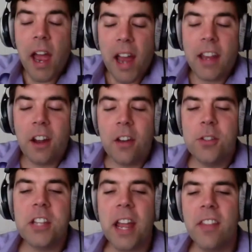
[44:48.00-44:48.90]
can
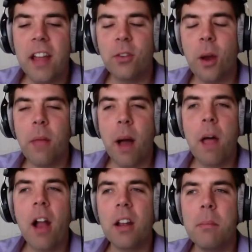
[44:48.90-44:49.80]
understand that, so I'm
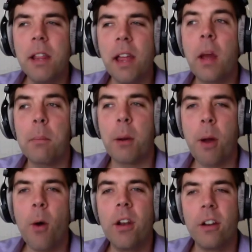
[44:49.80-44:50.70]
not going to be like a
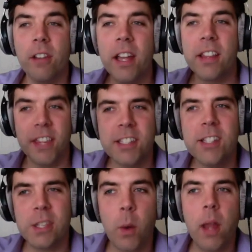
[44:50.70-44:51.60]
proponent of like this
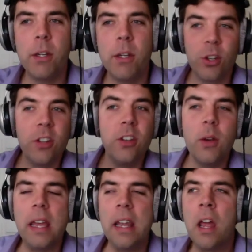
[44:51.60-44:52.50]
is the way we should do
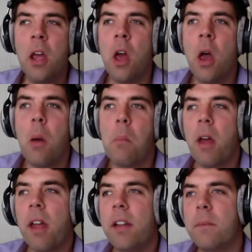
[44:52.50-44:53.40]
it,
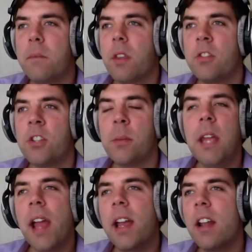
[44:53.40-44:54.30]
but to me
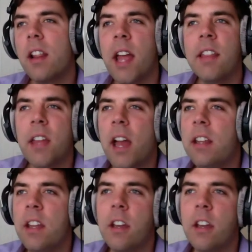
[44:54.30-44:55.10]
I kind of like the idea of